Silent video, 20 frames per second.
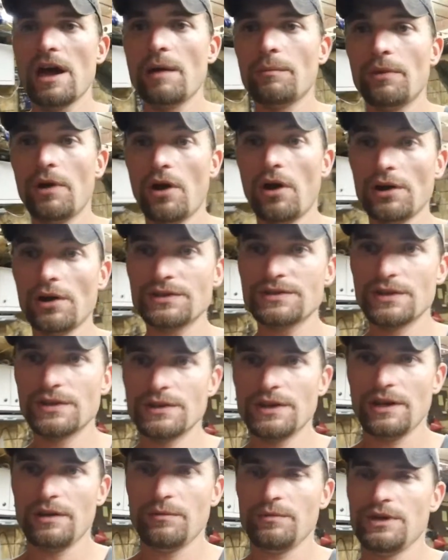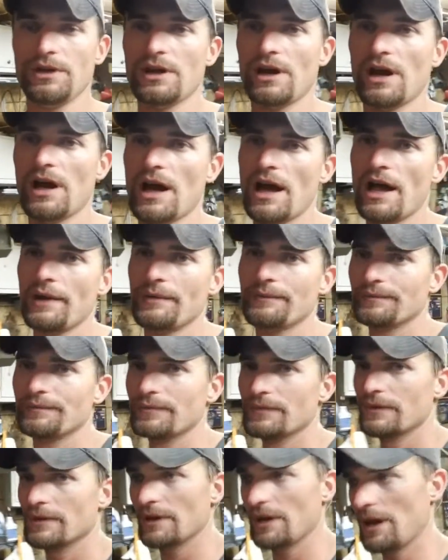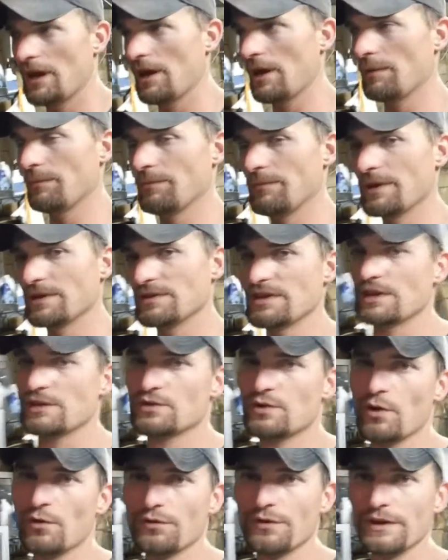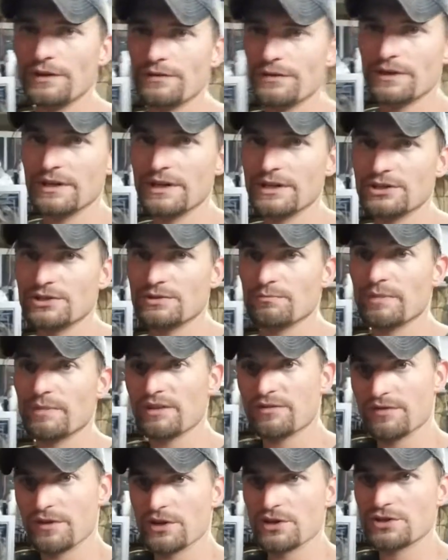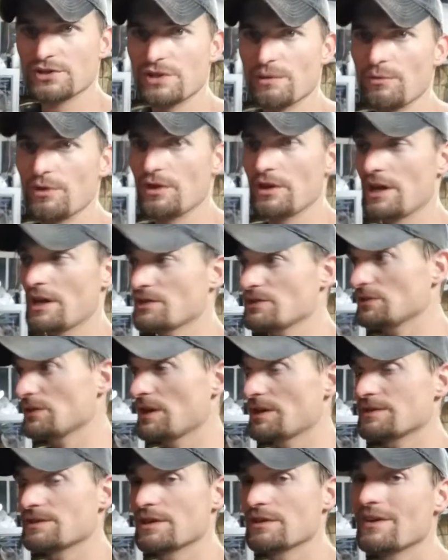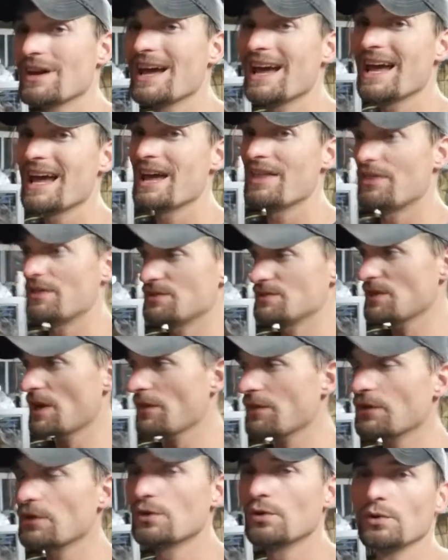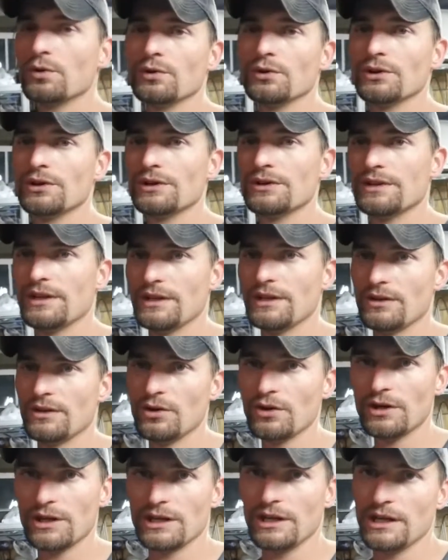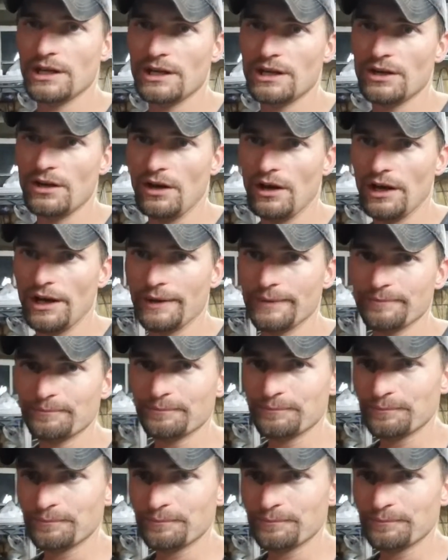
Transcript: but also they can be caught as like trophy fish, big fish. I mean, you can catch a lot of stuff. There's nothing cooler than hooking in on,